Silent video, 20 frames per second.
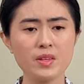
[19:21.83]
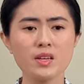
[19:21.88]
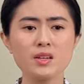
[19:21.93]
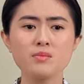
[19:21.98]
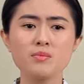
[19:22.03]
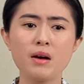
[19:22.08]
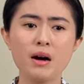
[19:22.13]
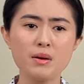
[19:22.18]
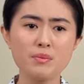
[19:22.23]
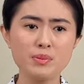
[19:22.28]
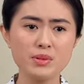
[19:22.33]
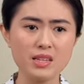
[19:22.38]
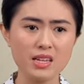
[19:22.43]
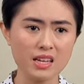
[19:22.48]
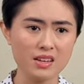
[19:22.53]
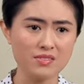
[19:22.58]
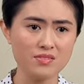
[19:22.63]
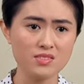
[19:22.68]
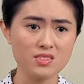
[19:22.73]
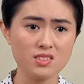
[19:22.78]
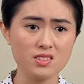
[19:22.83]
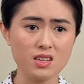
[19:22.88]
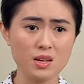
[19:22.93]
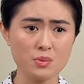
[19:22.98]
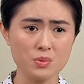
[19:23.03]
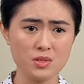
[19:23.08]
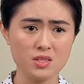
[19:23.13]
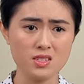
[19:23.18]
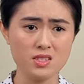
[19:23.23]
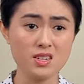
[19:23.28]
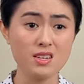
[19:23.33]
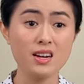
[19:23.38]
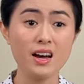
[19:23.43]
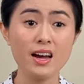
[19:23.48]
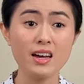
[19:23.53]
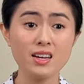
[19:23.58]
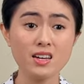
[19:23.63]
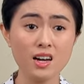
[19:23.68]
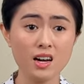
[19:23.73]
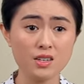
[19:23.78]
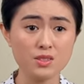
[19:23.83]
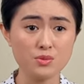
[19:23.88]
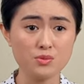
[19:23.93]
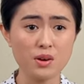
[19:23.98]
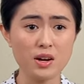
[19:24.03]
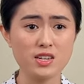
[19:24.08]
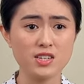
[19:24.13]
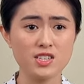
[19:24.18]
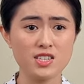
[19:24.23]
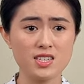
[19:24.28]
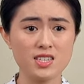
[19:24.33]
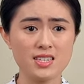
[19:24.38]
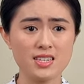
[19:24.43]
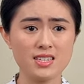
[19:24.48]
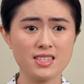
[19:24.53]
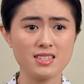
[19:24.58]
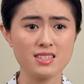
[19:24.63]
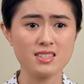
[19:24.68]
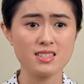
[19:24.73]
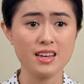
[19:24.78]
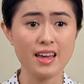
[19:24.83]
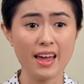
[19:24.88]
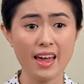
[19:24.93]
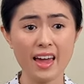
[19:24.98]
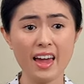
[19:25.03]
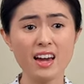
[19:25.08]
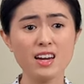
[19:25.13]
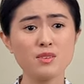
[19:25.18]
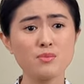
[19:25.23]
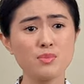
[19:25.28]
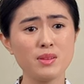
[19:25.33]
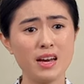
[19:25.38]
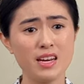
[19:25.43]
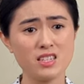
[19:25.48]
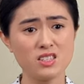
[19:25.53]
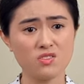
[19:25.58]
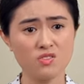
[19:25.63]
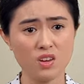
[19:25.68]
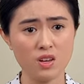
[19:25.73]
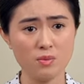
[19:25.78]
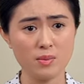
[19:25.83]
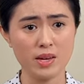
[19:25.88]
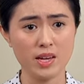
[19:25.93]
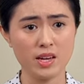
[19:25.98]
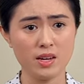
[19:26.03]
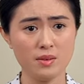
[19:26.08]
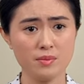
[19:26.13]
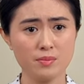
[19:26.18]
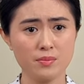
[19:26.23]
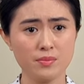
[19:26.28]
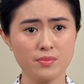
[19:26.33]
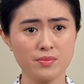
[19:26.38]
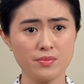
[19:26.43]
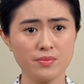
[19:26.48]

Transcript: In my beliefs, I was denying God's righteousness and blaspheming Him.